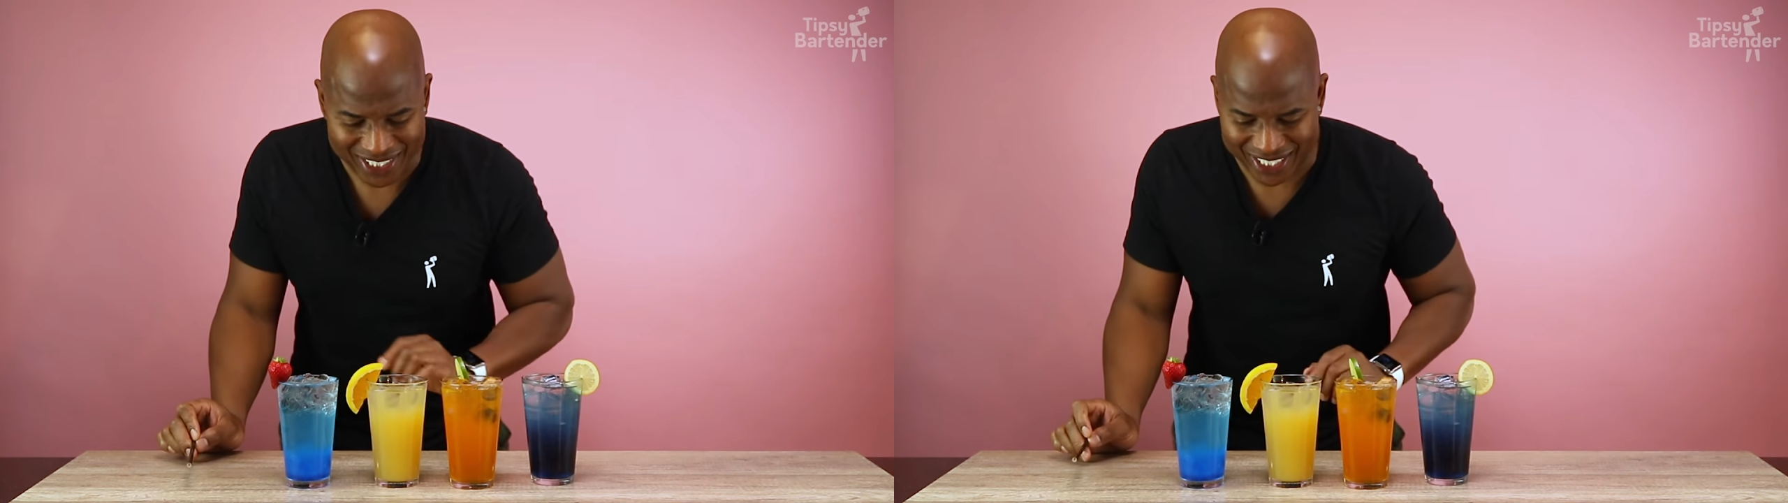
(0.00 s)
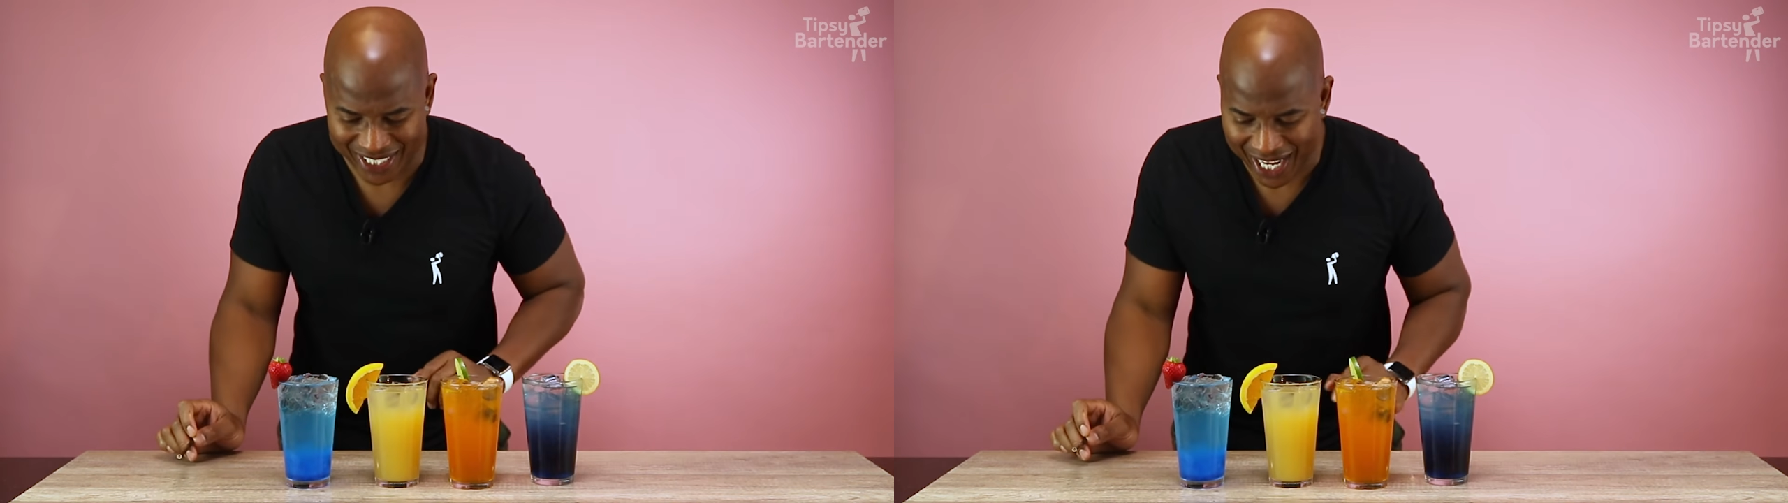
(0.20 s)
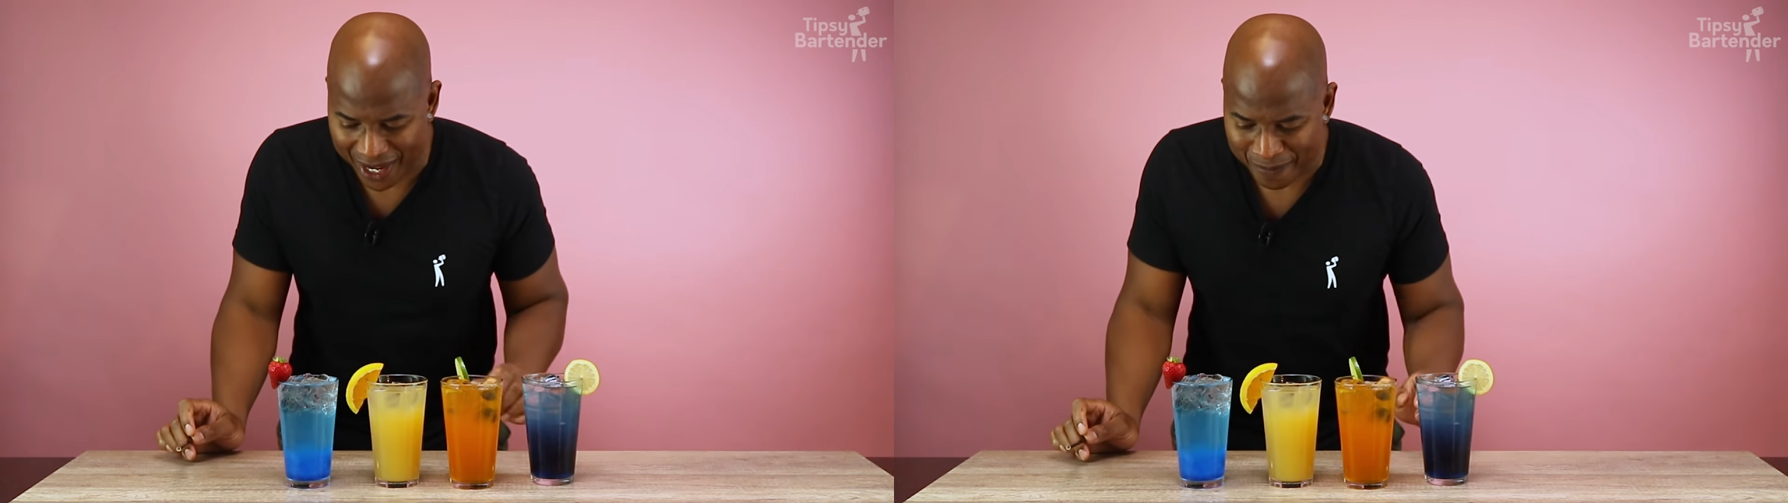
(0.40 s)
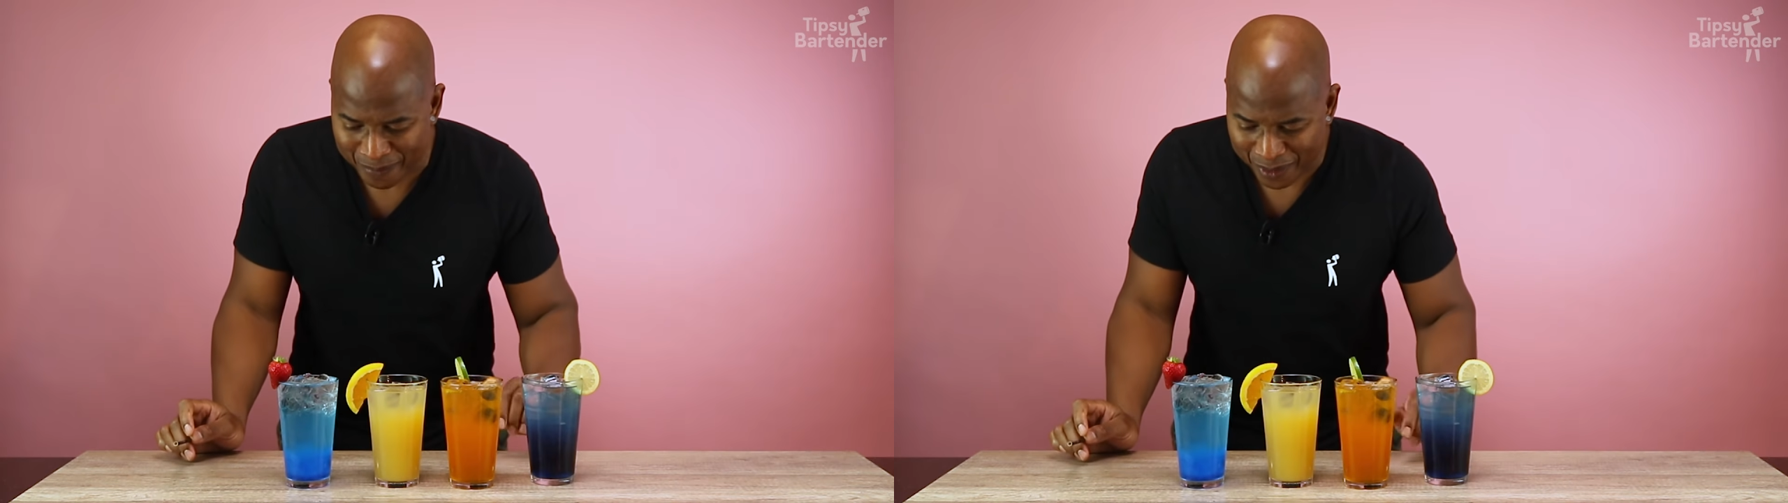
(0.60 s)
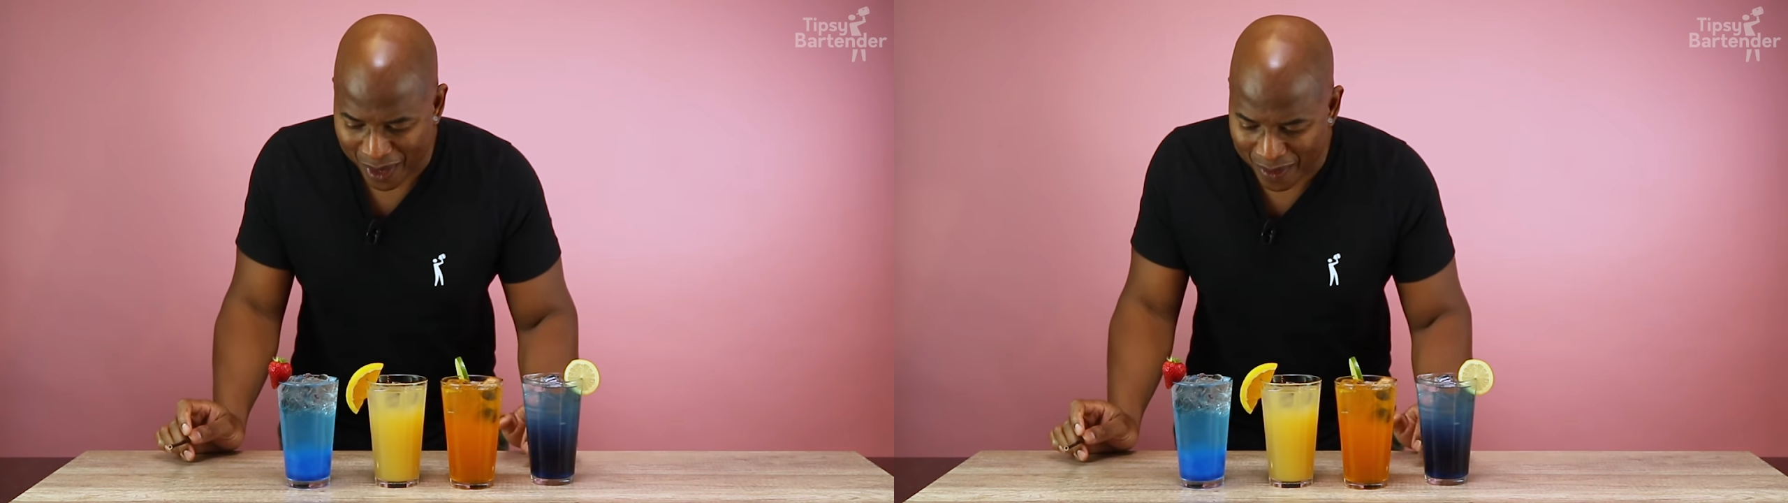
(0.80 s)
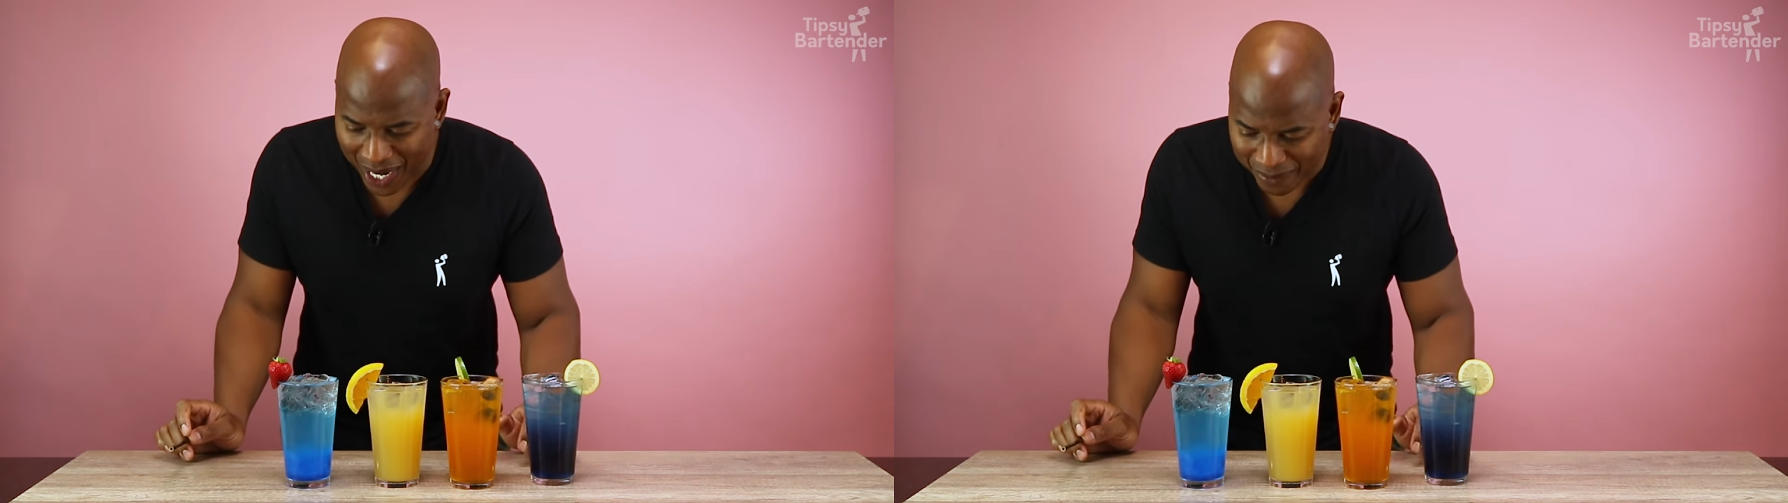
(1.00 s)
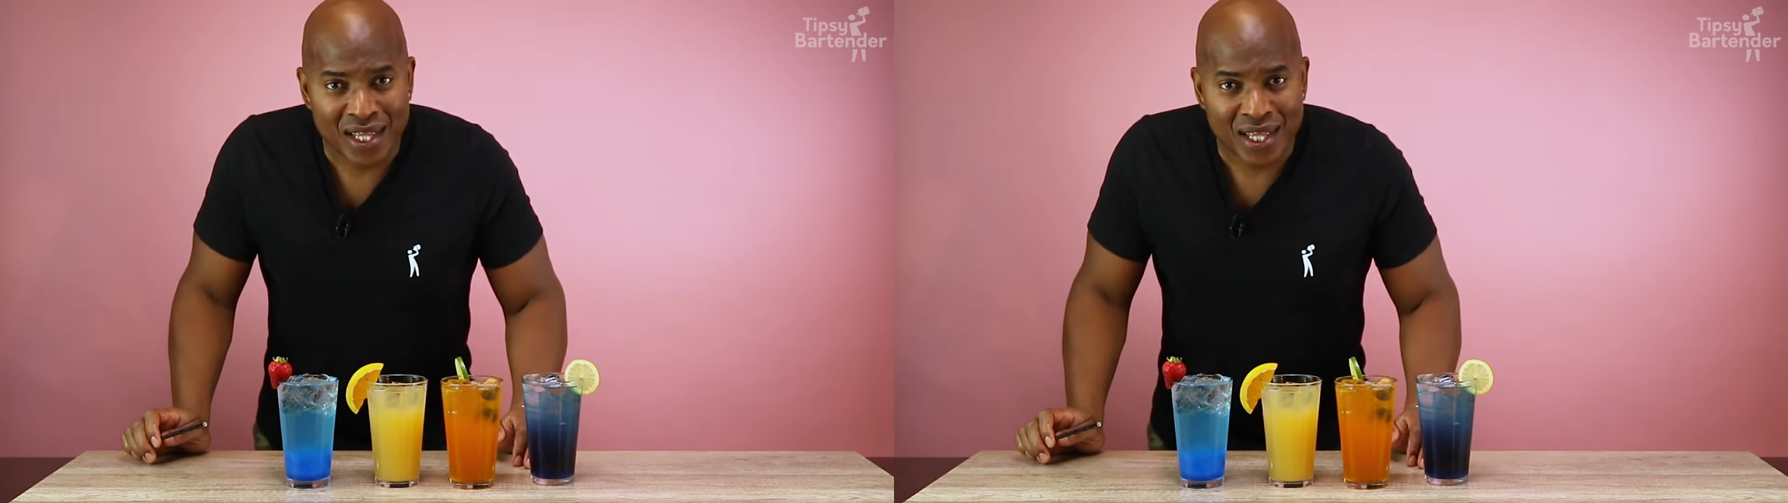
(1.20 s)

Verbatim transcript: it today. All right,